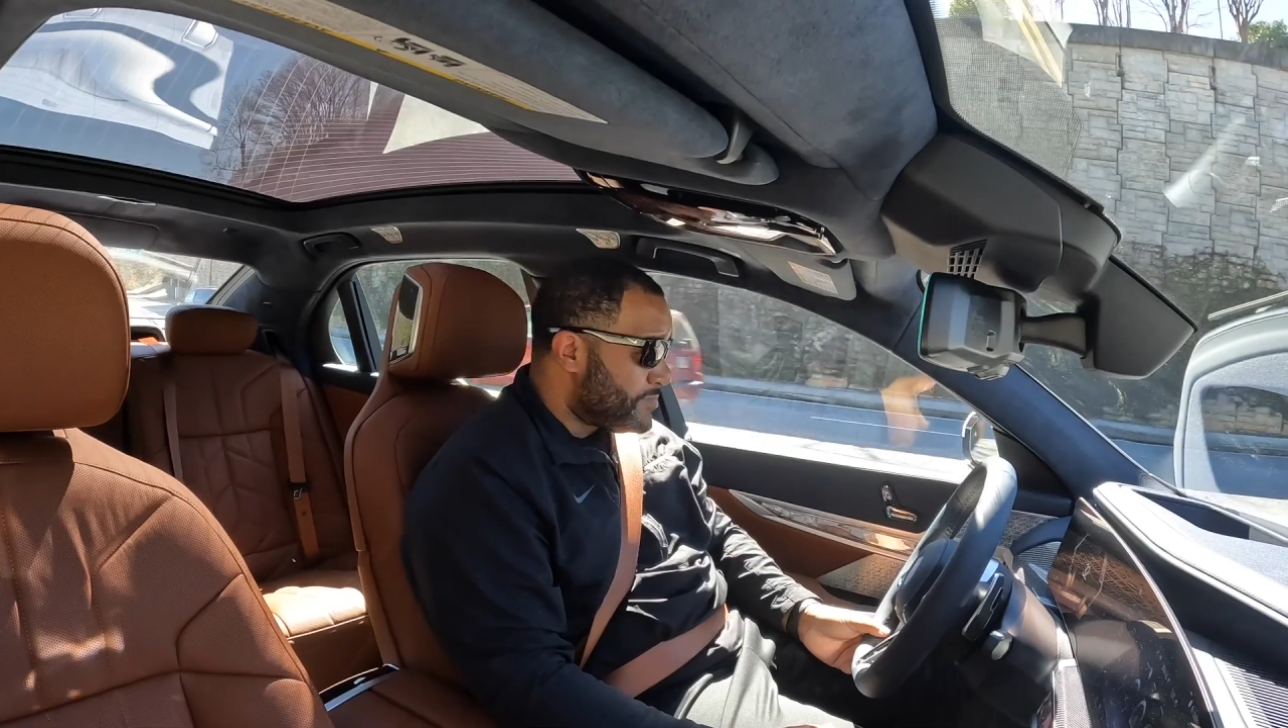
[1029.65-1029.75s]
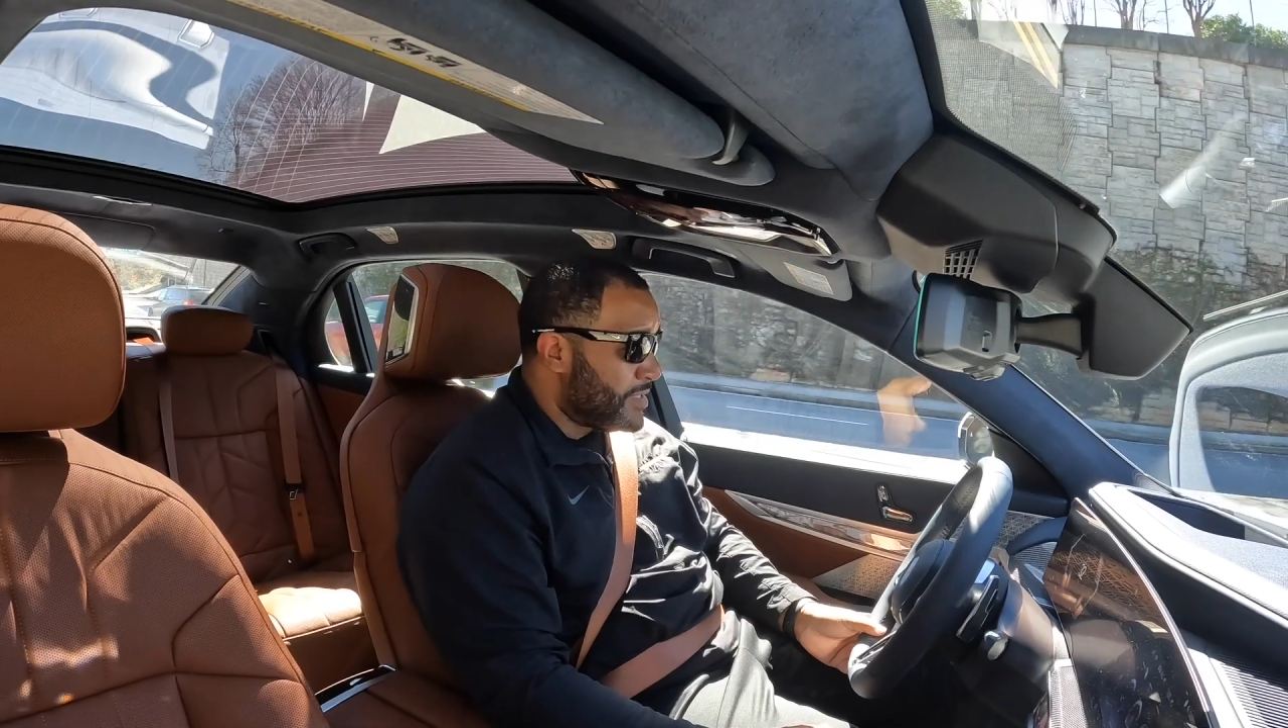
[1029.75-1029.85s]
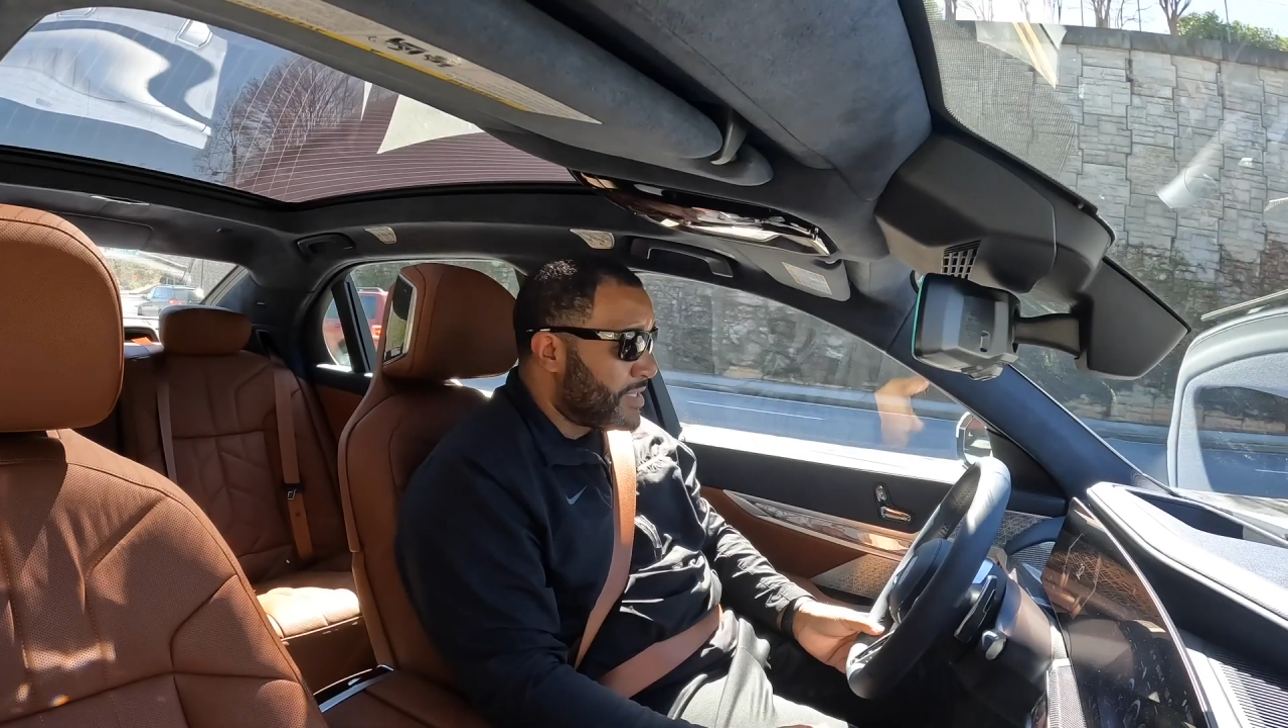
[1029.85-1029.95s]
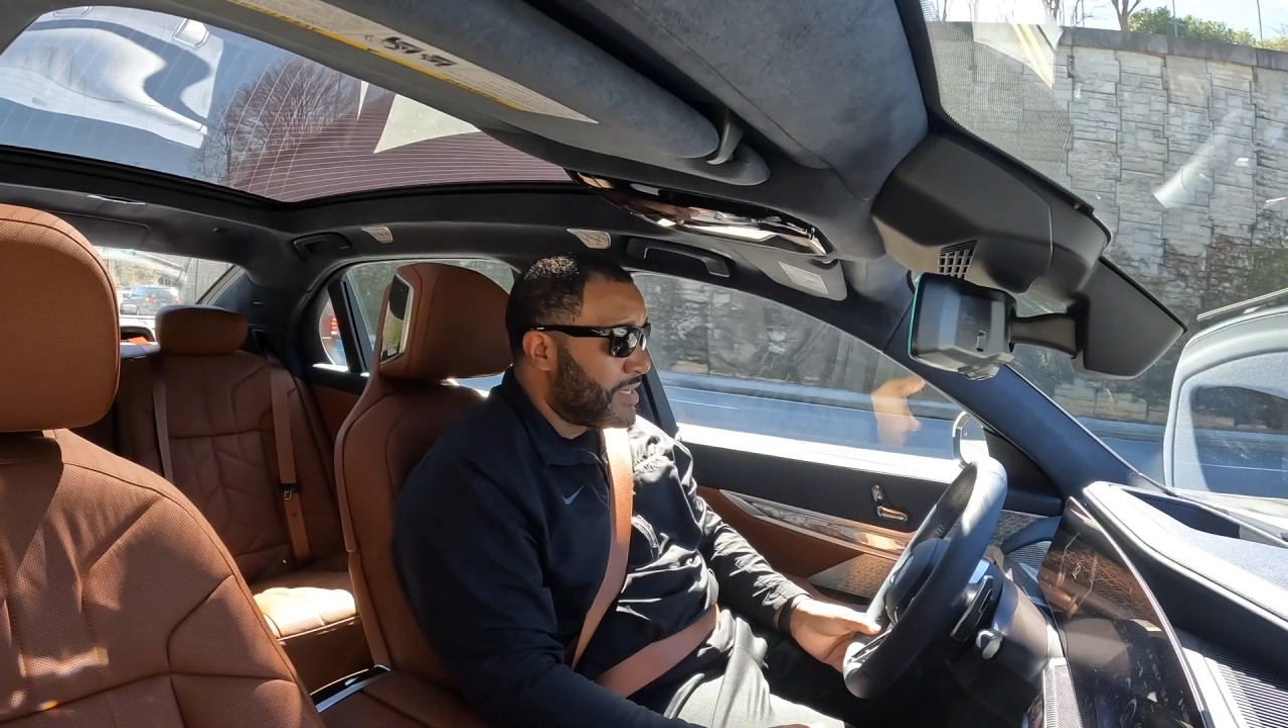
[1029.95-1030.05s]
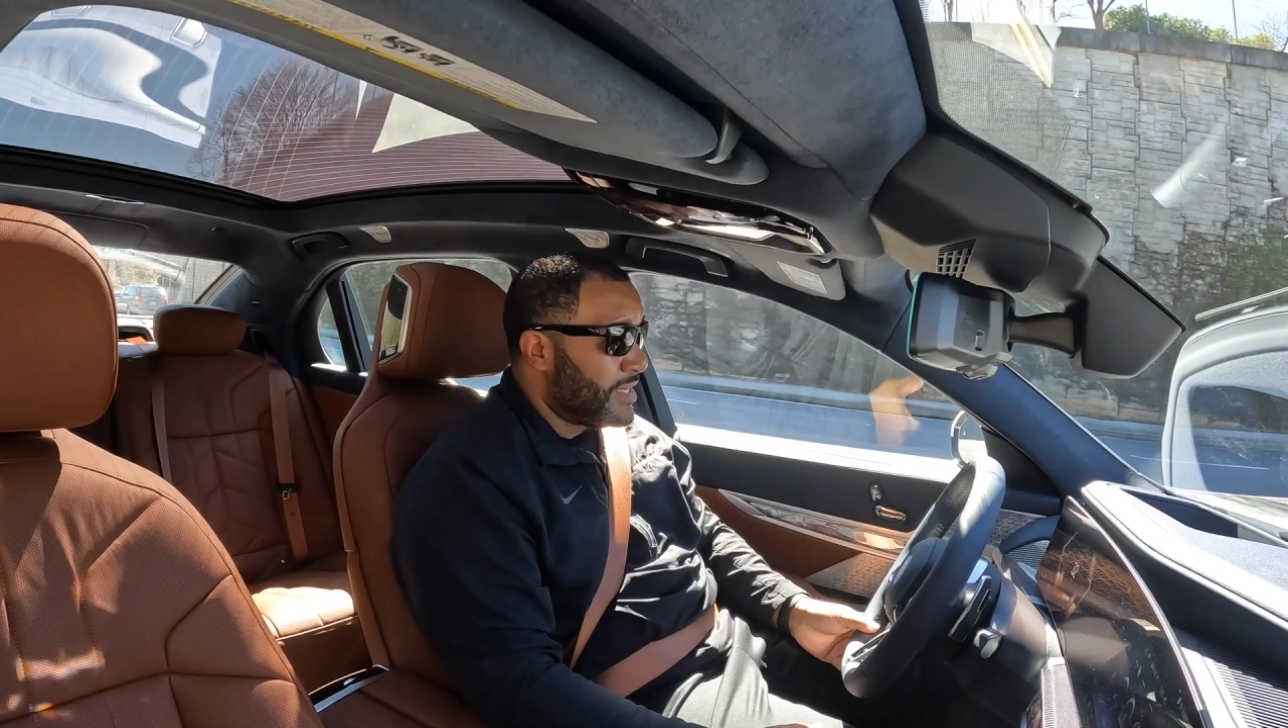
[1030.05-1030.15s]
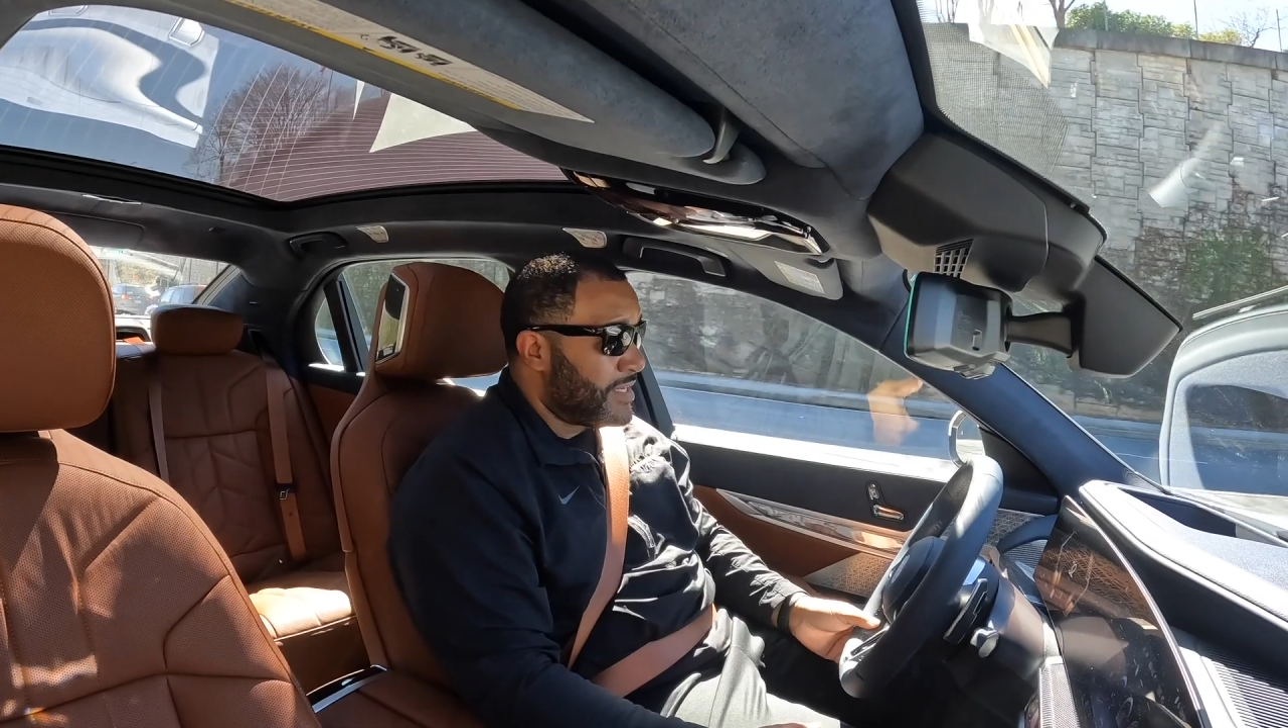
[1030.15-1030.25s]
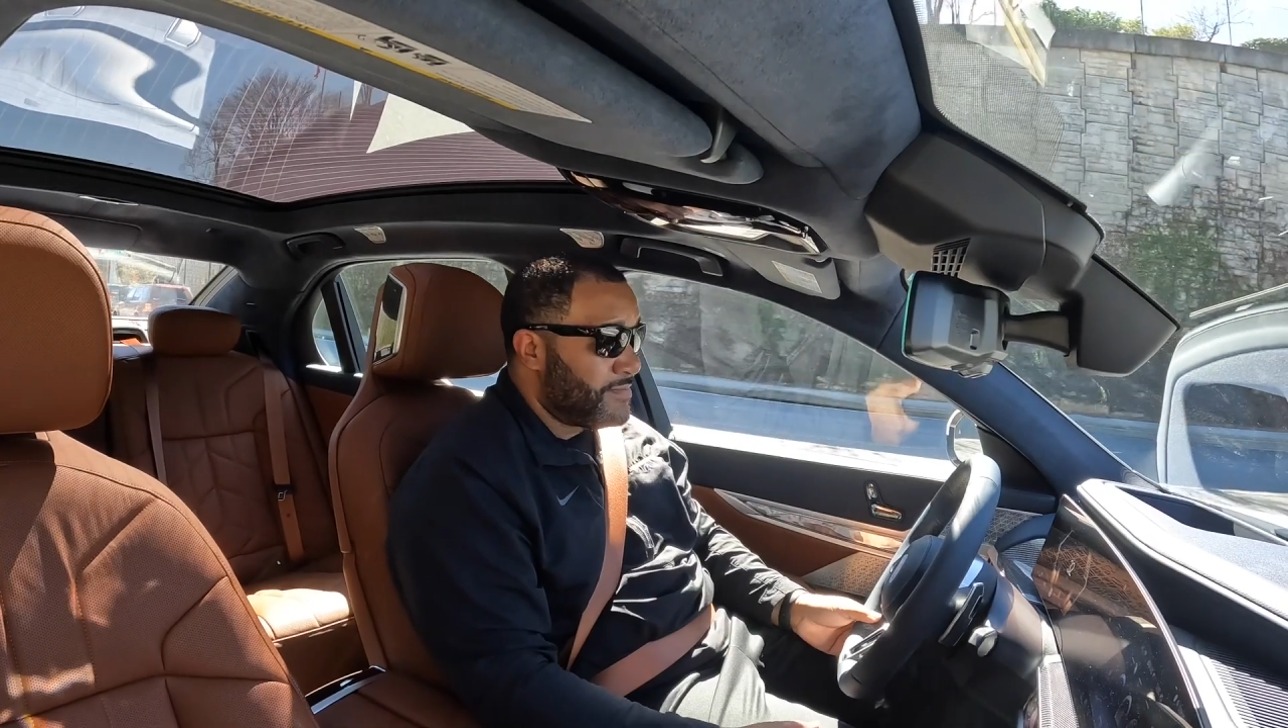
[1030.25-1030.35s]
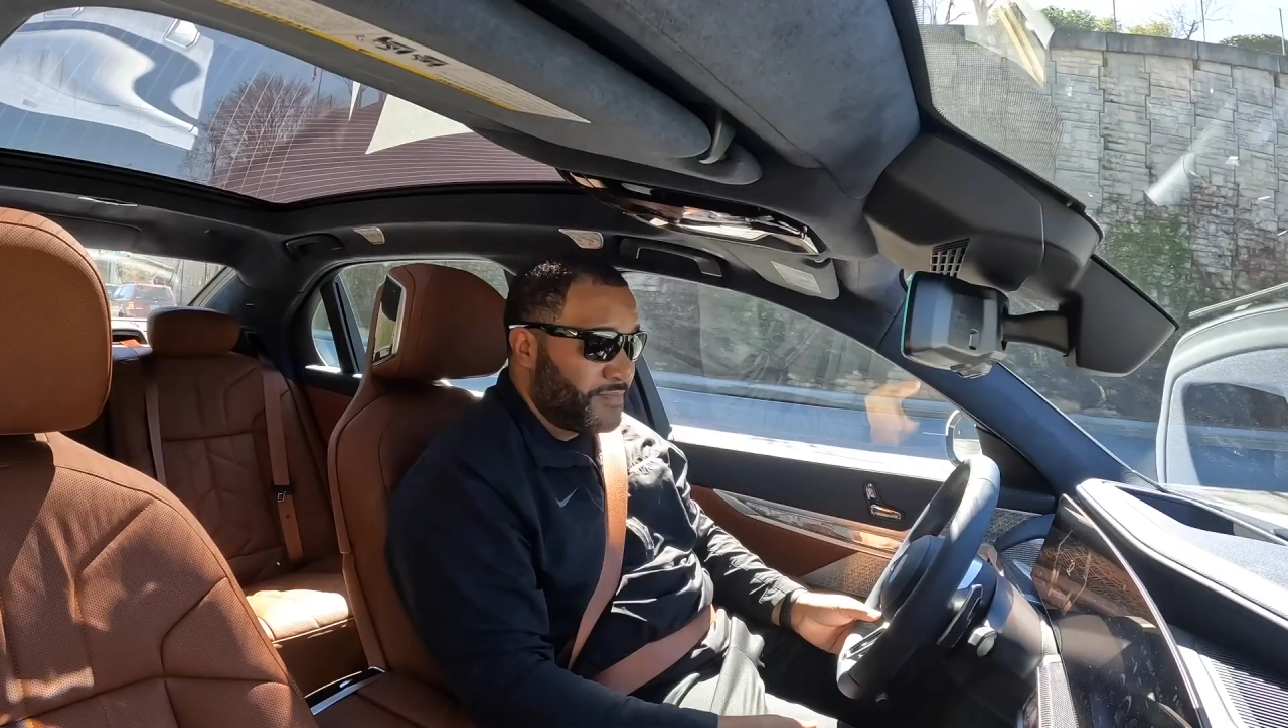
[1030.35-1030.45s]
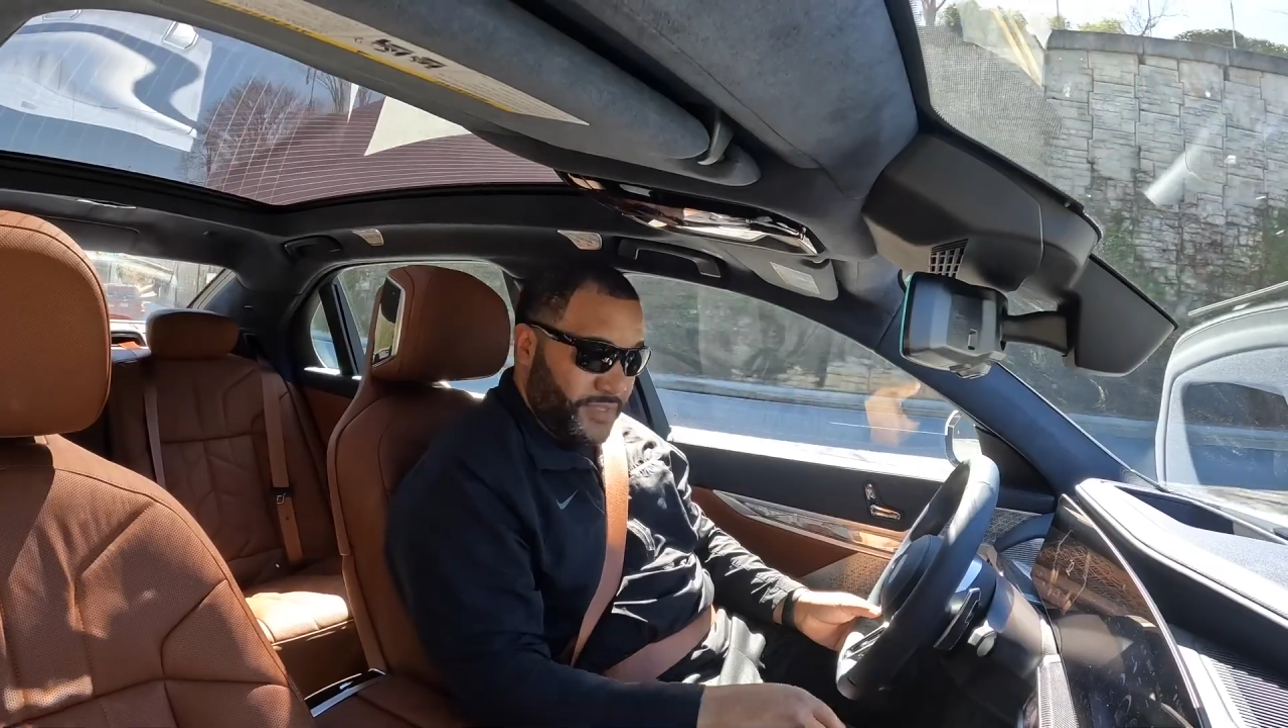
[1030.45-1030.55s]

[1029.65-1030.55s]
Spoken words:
but the